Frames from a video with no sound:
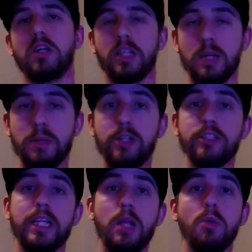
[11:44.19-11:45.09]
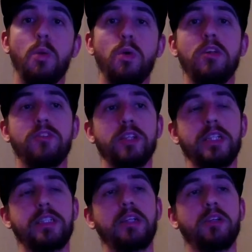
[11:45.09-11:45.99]
They may use the Hero 1 for the
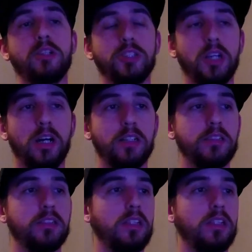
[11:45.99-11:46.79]
interior shots.